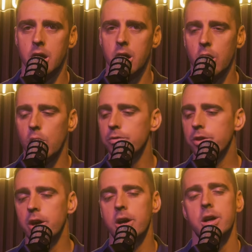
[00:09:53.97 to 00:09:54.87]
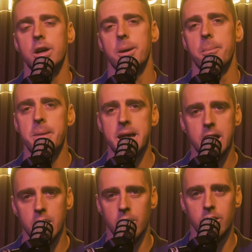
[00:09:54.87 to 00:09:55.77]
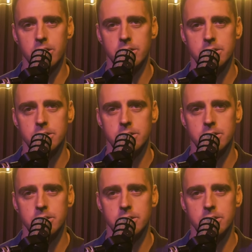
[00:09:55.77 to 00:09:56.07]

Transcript: A lot of the MIGA lot,